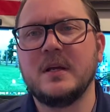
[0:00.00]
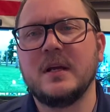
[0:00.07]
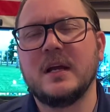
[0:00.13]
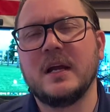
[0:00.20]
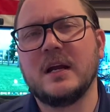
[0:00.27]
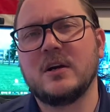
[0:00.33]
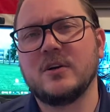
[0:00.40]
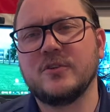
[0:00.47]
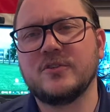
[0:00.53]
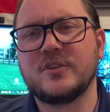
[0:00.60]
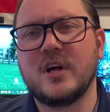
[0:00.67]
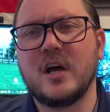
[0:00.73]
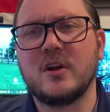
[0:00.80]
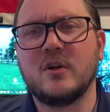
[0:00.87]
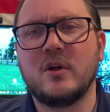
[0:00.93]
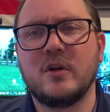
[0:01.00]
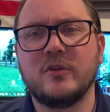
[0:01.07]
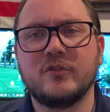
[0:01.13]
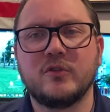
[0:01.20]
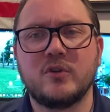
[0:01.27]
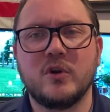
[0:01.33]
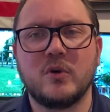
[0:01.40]
Aristotle
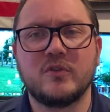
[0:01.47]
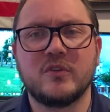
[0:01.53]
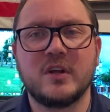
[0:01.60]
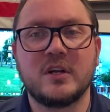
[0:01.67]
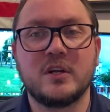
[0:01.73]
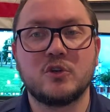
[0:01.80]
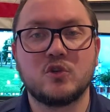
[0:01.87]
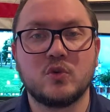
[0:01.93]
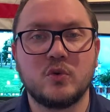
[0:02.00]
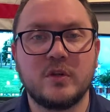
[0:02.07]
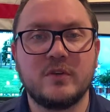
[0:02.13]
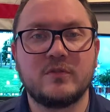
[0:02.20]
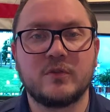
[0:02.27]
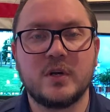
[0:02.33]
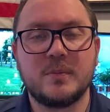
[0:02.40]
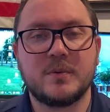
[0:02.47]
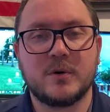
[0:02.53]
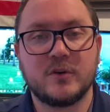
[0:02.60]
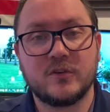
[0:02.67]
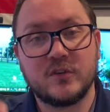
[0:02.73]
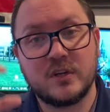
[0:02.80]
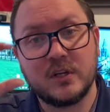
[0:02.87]
also notes that a truly free
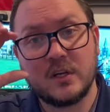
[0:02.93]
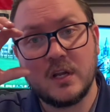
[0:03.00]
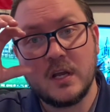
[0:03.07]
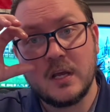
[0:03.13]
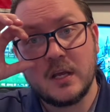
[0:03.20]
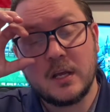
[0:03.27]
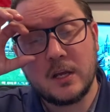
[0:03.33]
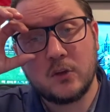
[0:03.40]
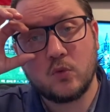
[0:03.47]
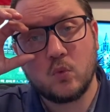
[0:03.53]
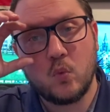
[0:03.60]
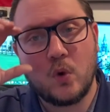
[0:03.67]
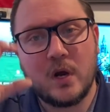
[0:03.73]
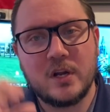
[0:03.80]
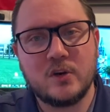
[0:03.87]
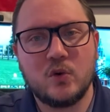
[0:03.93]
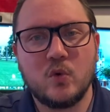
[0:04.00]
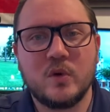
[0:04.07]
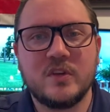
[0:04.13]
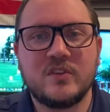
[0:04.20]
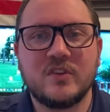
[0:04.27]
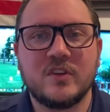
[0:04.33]
person is one
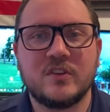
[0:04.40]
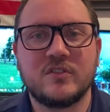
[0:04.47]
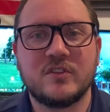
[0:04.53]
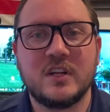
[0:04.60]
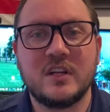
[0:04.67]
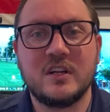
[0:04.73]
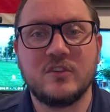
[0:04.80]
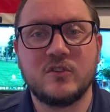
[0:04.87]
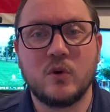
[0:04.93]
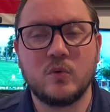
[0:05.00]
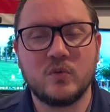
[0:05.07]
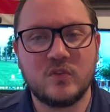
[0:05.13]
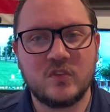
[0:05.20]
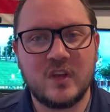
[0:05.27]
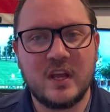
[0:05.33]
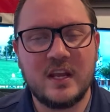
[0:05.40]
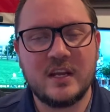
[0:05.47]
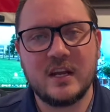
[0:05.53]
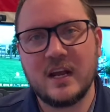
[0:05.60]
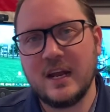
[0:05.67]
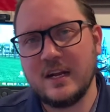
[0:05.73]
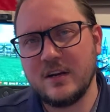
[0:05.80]
who exists in his own
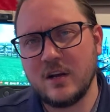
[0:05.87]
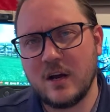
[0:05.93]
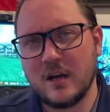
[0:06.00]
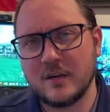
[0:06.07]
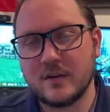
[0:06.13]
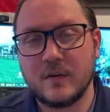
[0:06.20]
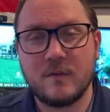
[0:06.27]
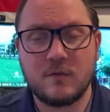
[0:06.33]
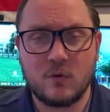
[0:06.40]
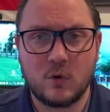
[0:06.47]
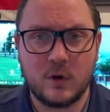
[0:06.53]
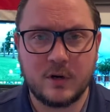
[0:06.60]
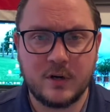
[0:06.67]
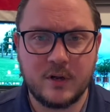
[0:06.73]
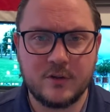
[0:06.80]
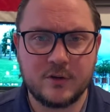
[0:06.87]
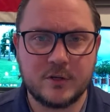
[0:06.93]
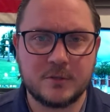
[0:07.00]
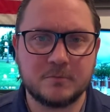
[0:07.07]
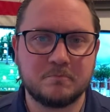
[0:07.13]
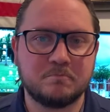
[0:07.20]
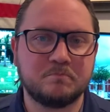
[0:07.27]
sake and not for another.